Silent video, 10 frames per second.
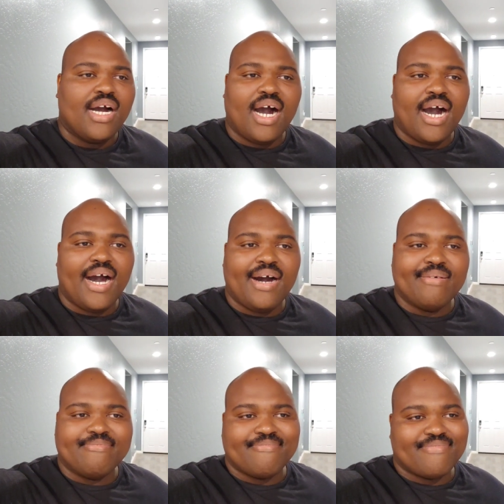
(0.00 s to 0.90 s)

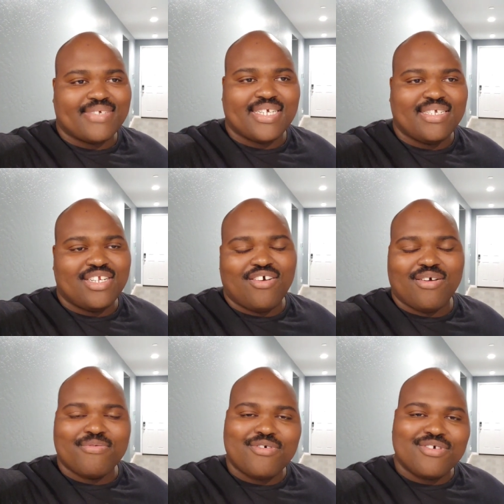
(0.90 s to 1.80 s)
Um, you know,
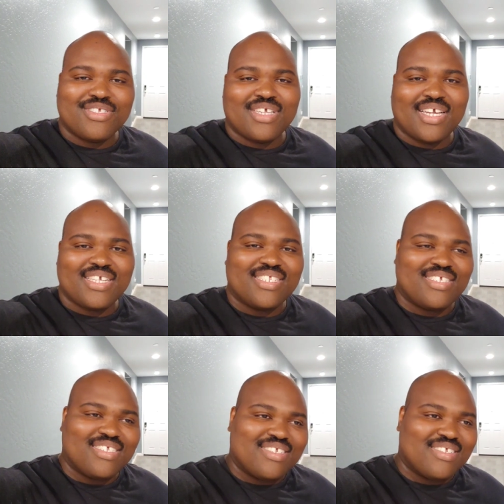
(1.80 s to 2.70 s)
of course like
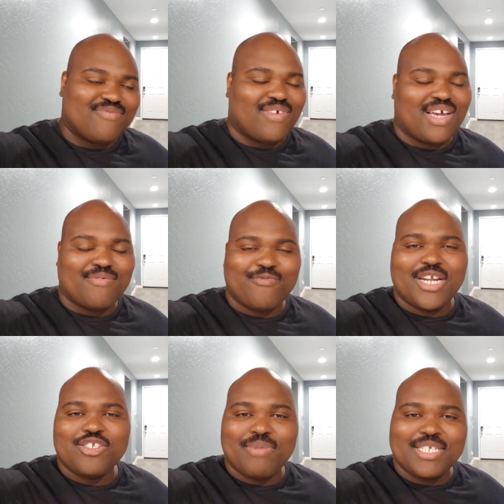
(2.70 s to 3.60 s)
when
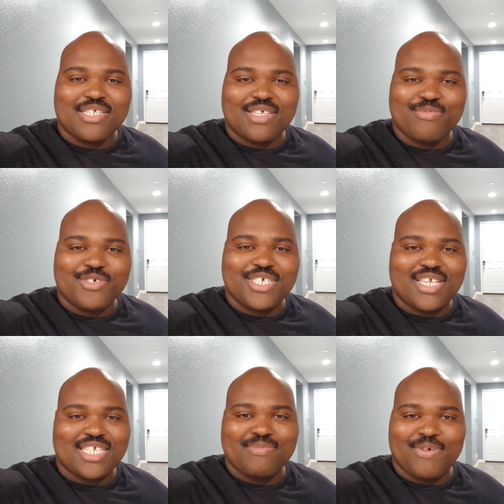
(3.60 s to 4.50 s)
I do my
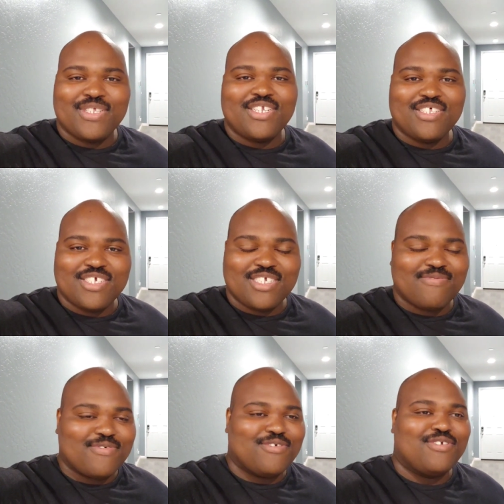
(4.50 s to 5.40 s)
deliveries, I smell the
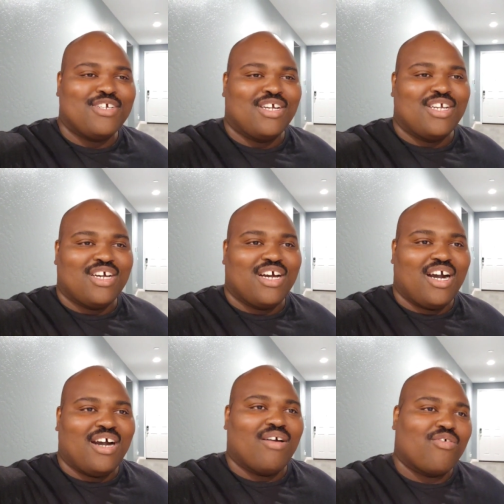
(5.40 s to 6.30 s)
delicious food.
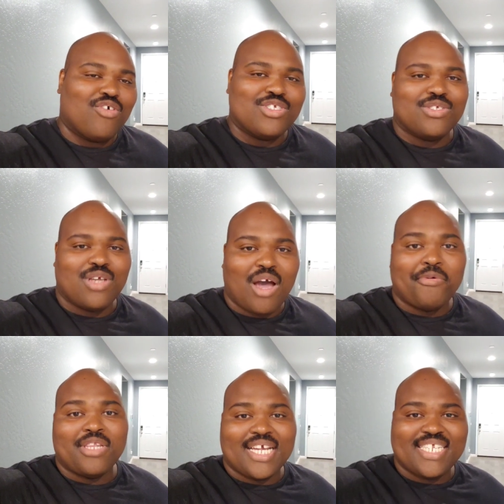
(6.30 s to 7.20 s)
Uh, of course, I
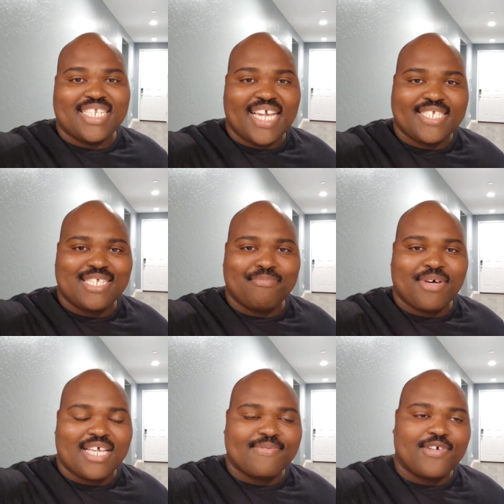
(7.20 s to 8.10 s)
would like to taste it,
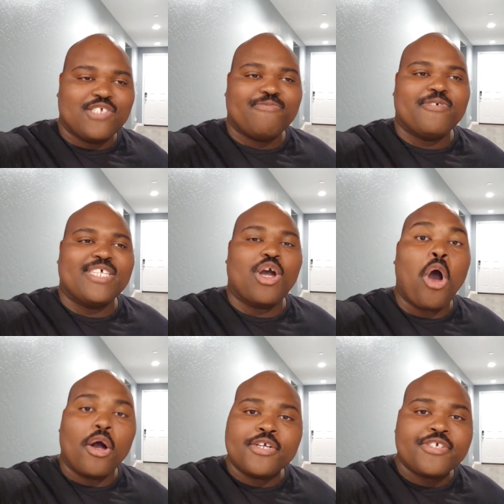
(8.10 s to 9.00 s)
but as far as feeling
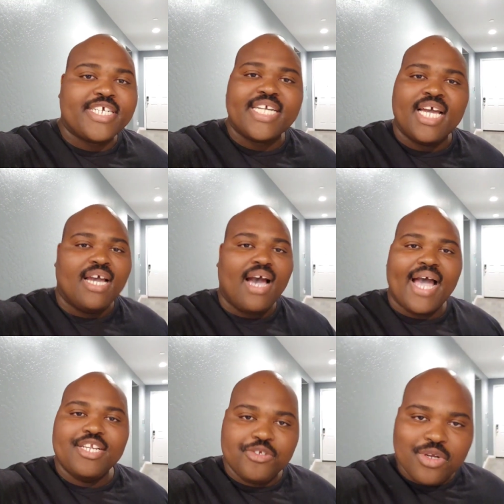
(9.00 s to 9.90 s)
hungry,
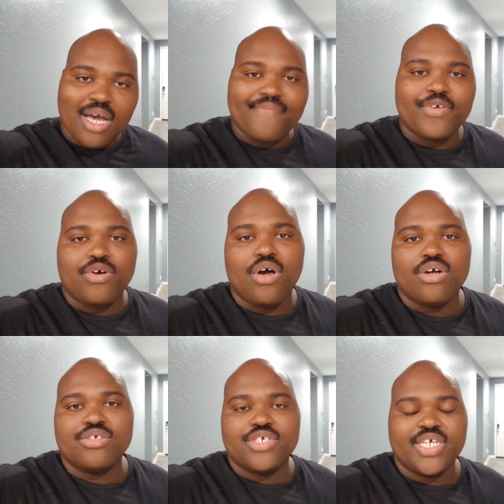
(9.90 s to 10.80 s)
I do not feel
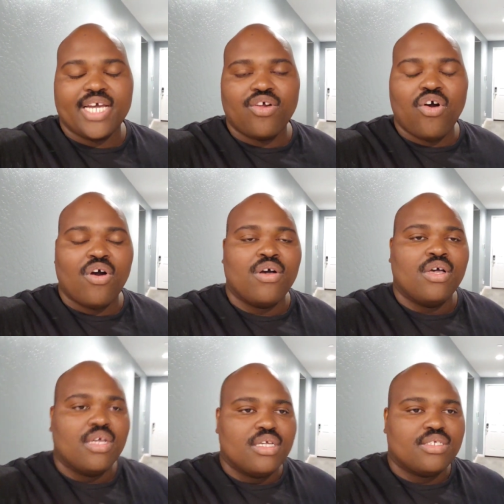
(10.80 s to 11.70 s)
hungry at all.
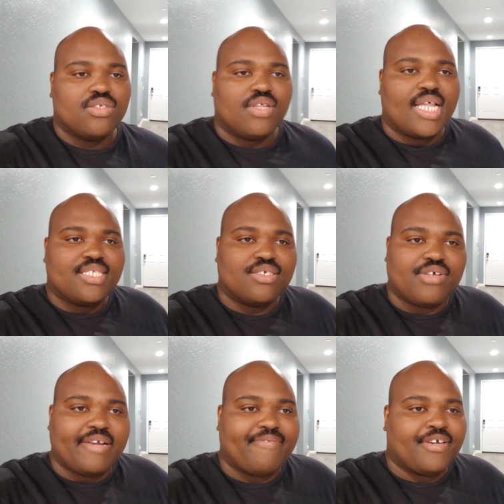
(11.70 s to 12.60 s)
And so that's a
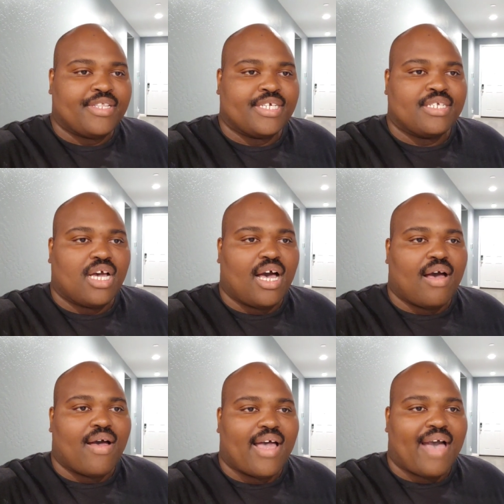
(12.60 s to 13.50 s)
great feeling
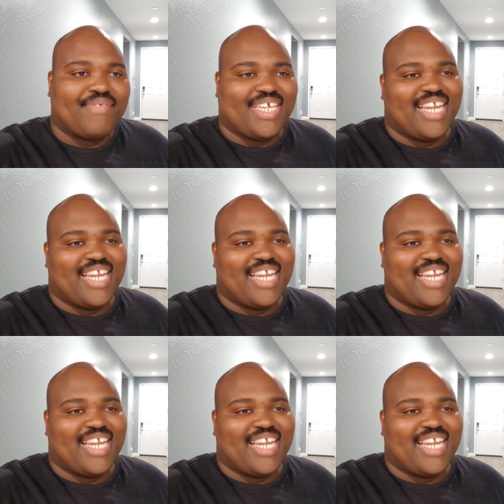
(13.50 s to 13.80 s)
uh, having